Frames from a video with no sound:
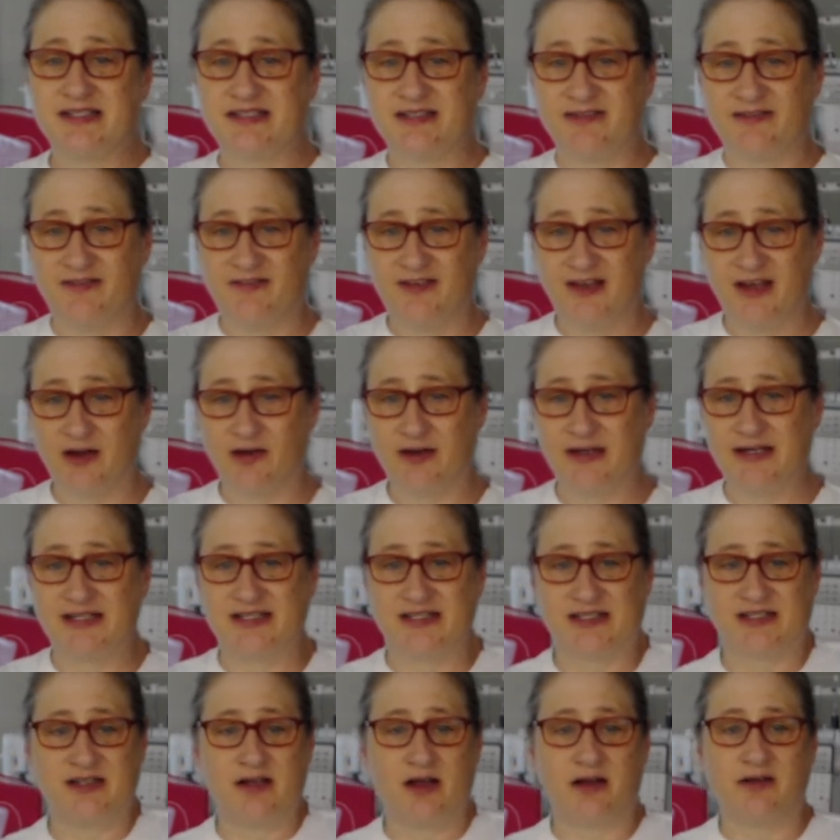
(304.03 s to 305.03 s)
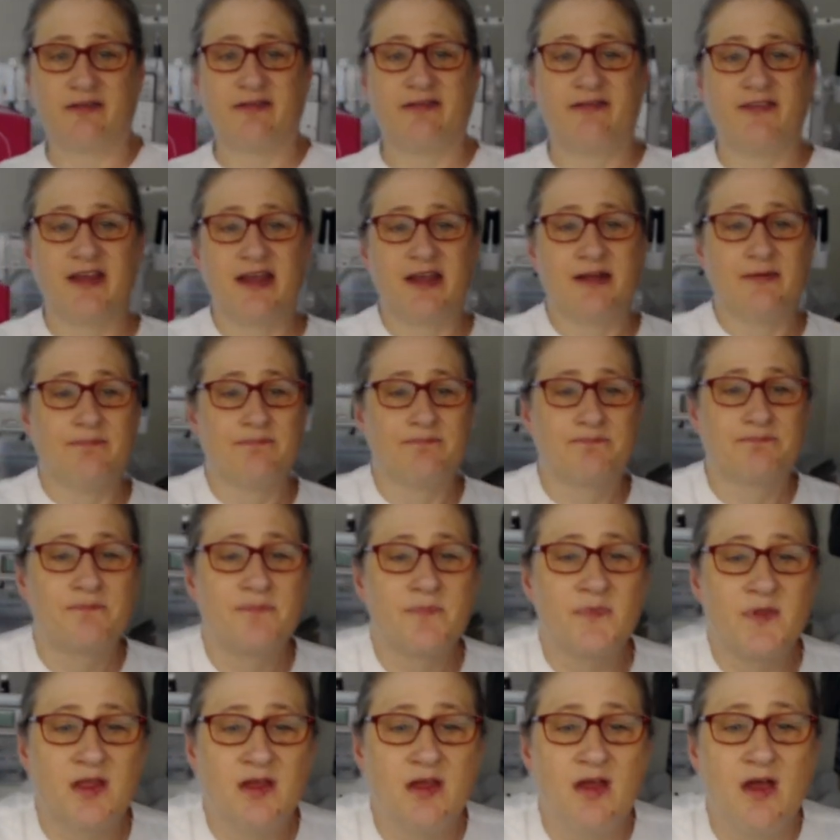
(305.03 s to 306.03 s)
it's a very snug fit.
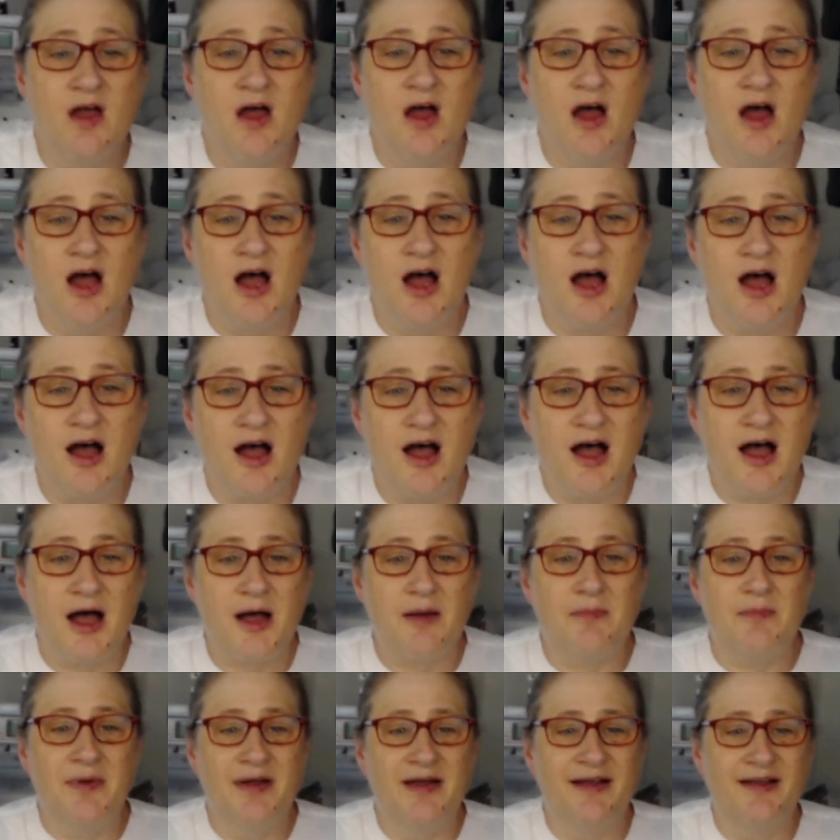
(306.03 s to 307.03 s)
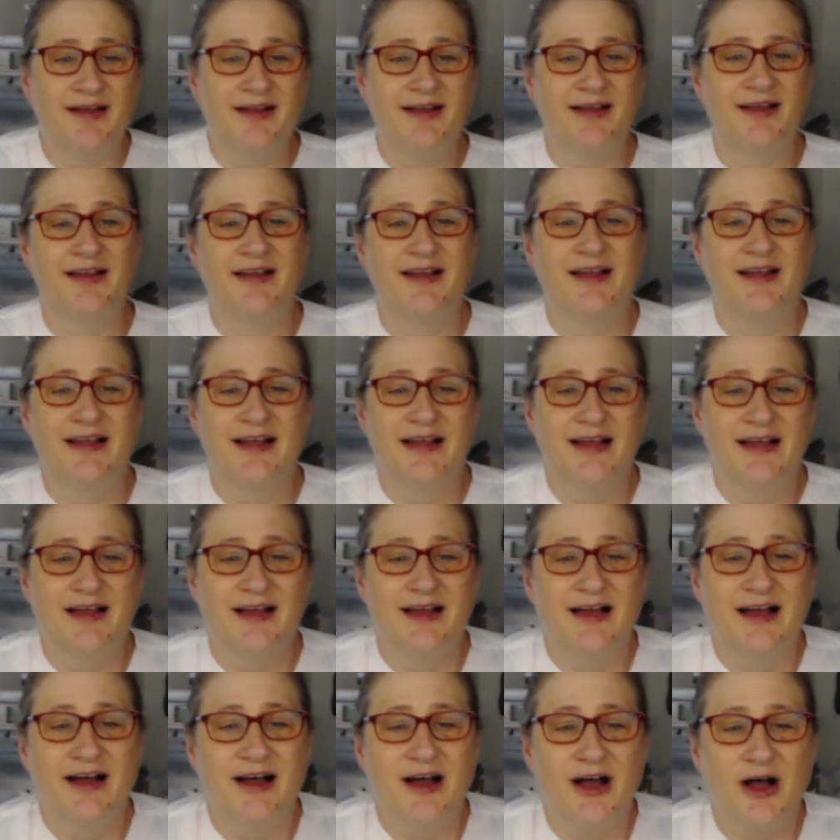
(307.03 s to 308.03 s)
Um,
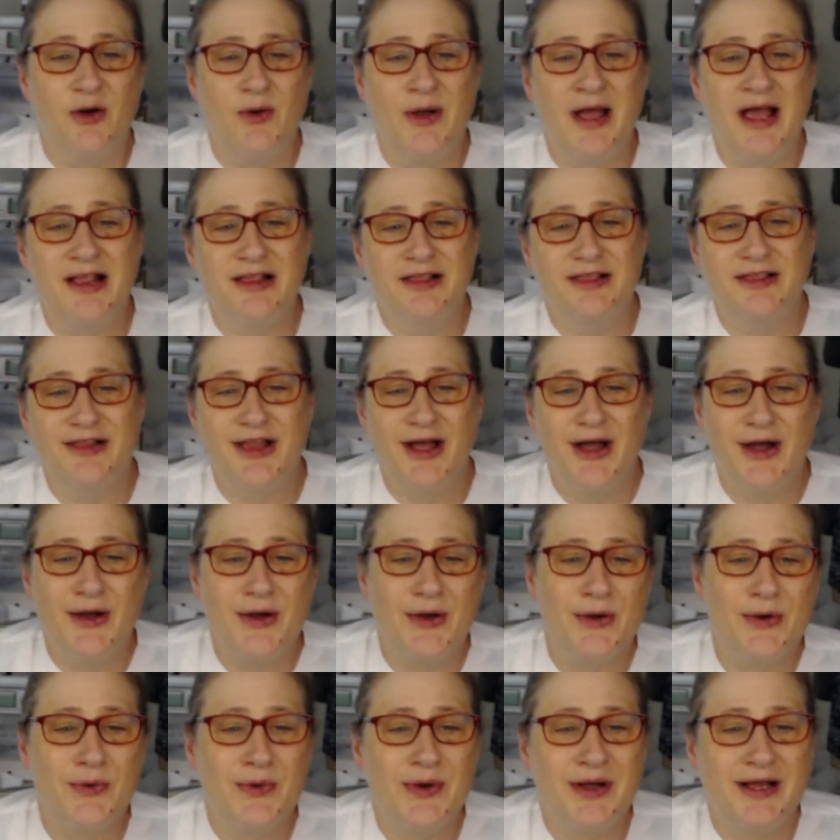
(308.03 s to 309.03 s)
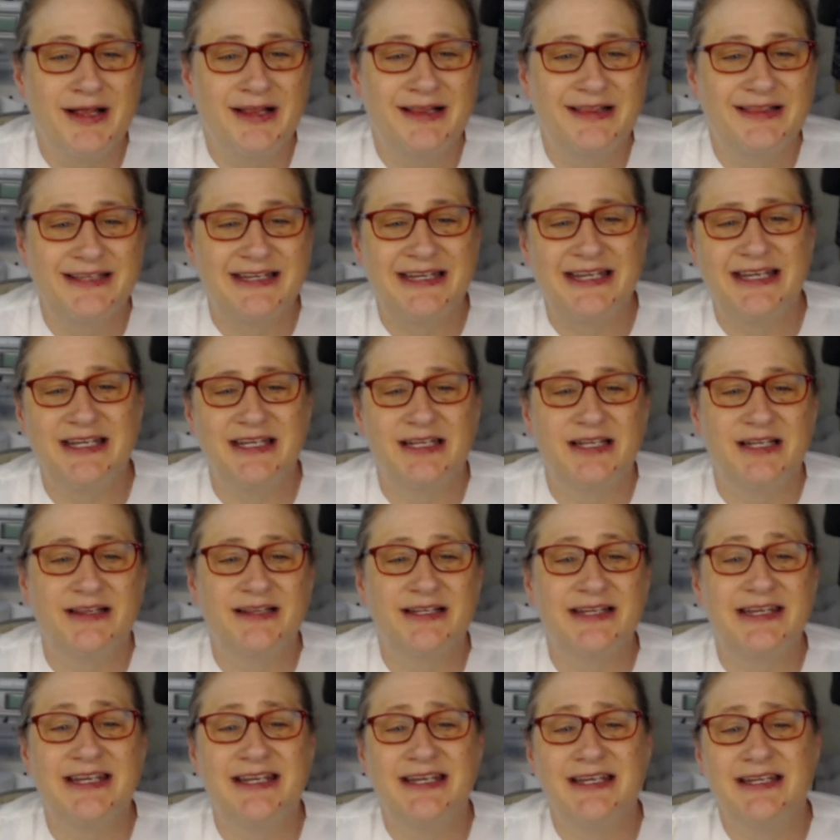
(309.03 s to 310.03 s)
oh, hello, Lean.
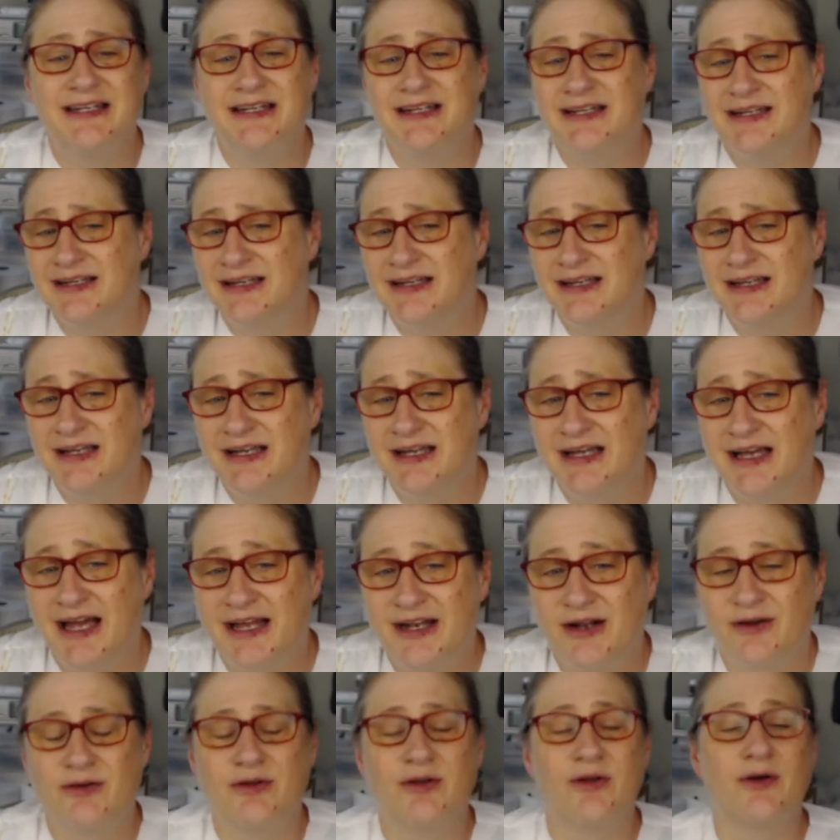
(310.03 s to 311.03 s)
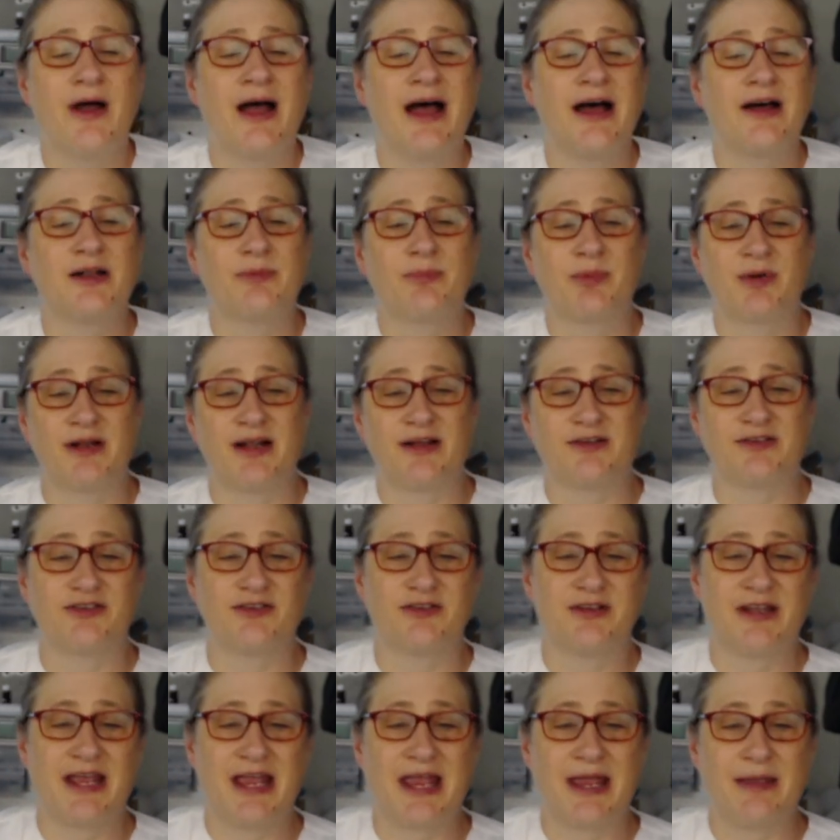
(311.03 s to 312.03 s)
Lean. I don't know how to pronounce
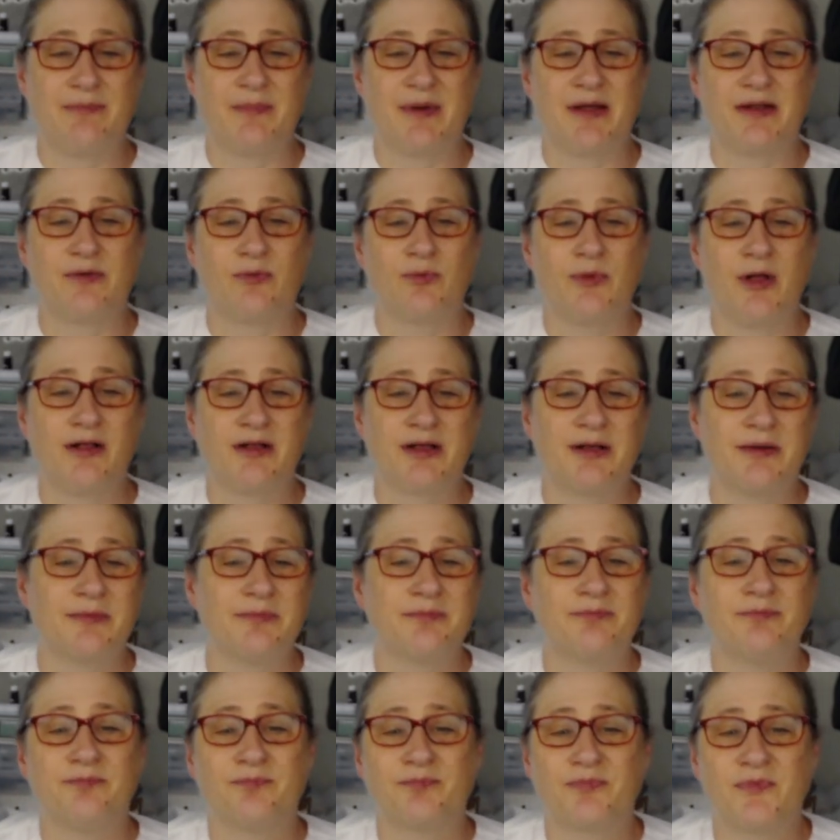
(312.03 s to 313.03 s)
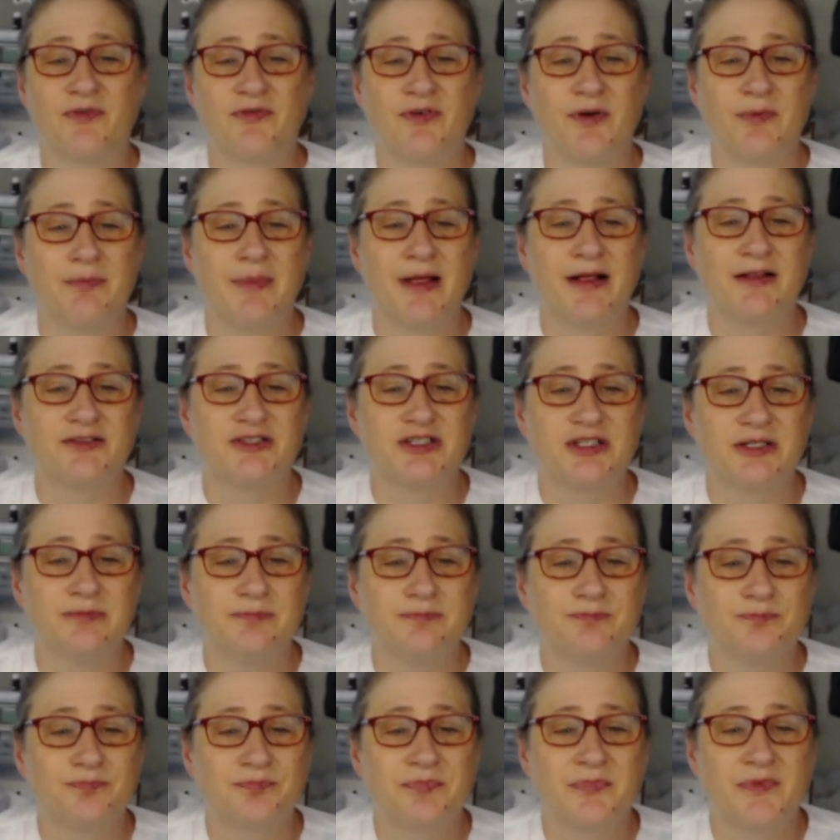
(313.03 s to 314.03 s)
your name, but welcome from
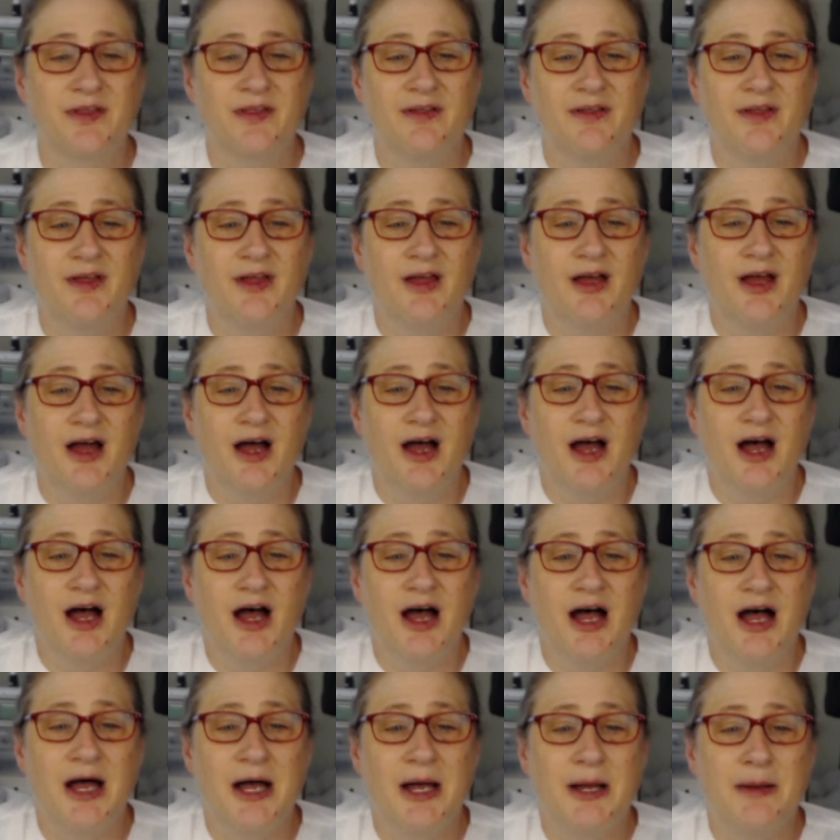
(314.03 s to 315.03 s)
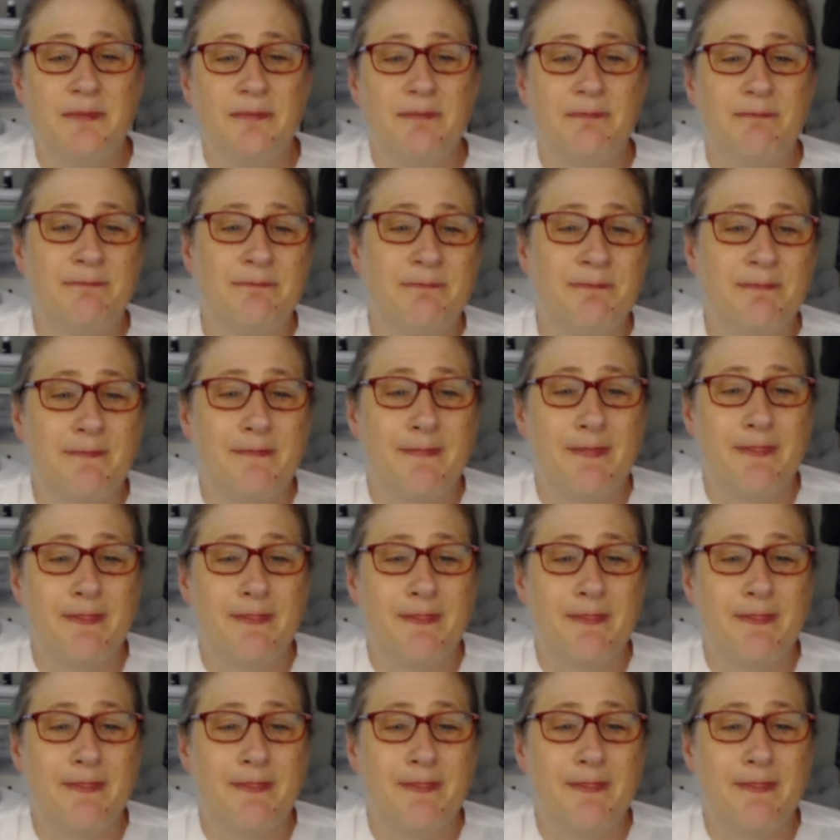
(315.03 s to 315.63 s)
Belgium. Um,